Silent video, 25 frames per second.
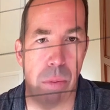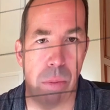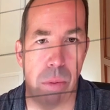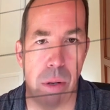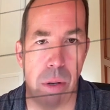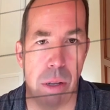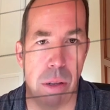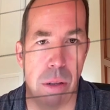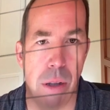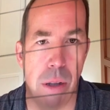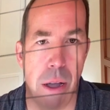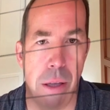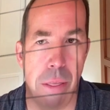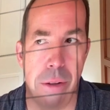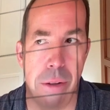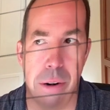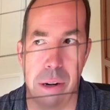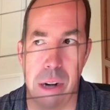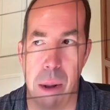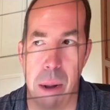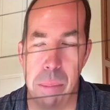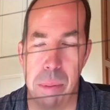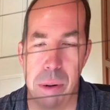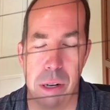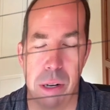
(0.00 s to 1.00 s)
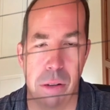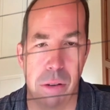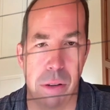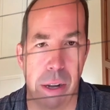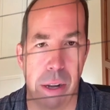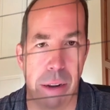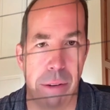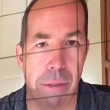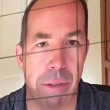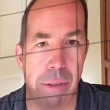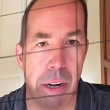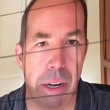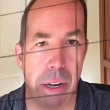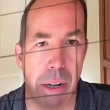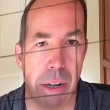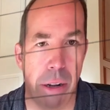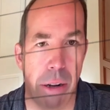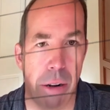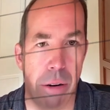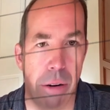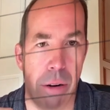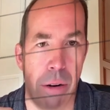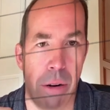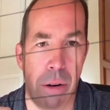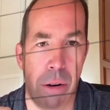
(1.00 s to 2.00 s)
with other companies like
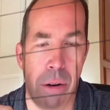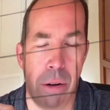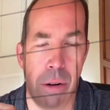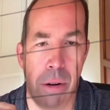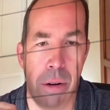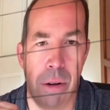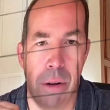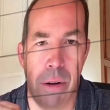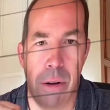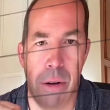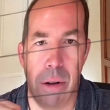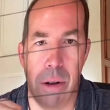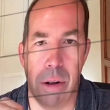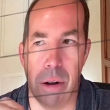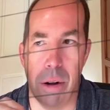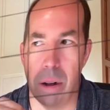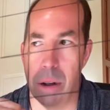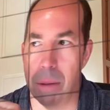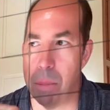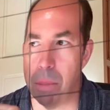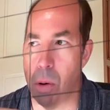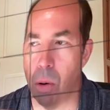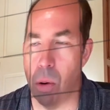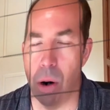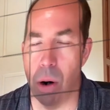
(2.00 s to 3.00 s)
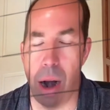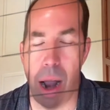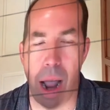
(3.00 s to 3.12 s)
NVIDIA um, or